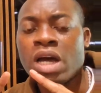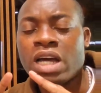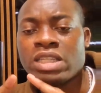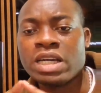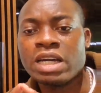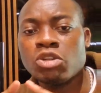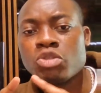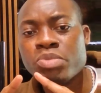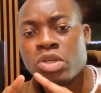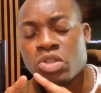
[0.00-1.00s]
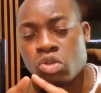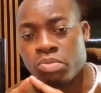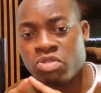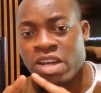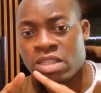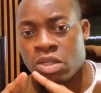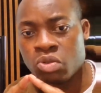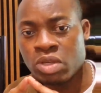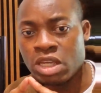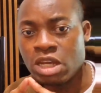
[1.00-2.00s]
and they cannot be
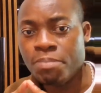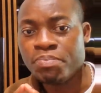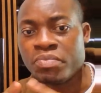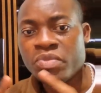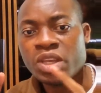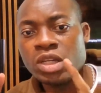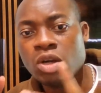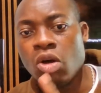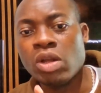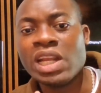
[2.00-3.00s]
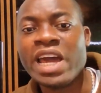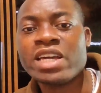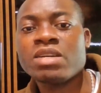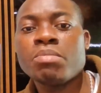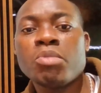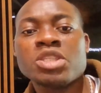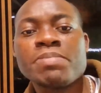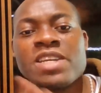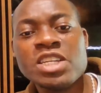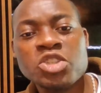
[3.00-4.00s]
subtracted together. Unlike
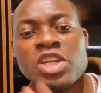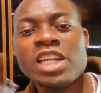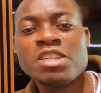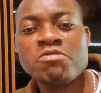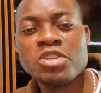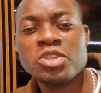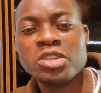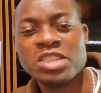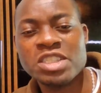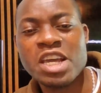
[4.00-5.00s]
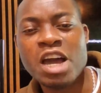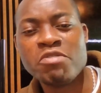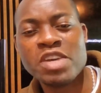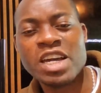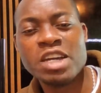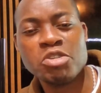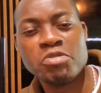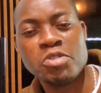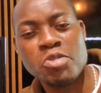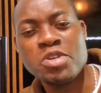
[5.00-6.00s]
multiplication and divisions, they have a kind
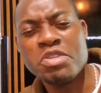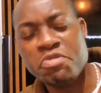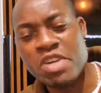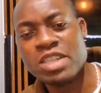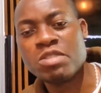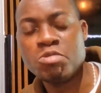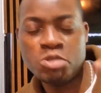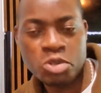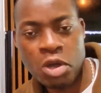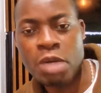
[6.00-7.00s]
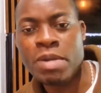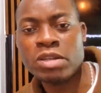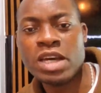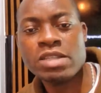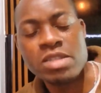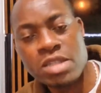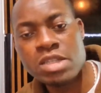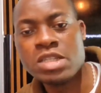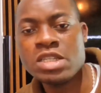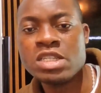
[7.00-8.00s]
of glue effect. We'll talk about that
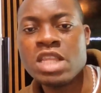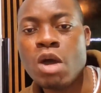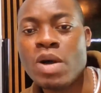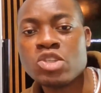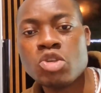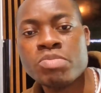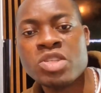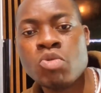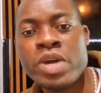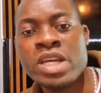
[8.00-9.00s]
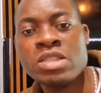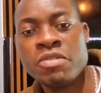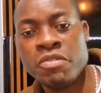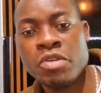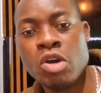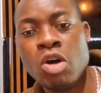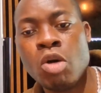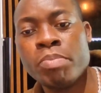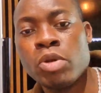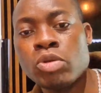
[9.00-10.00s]
in our subsequent
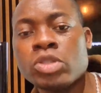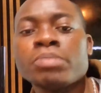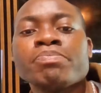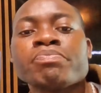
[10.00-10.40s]
upload.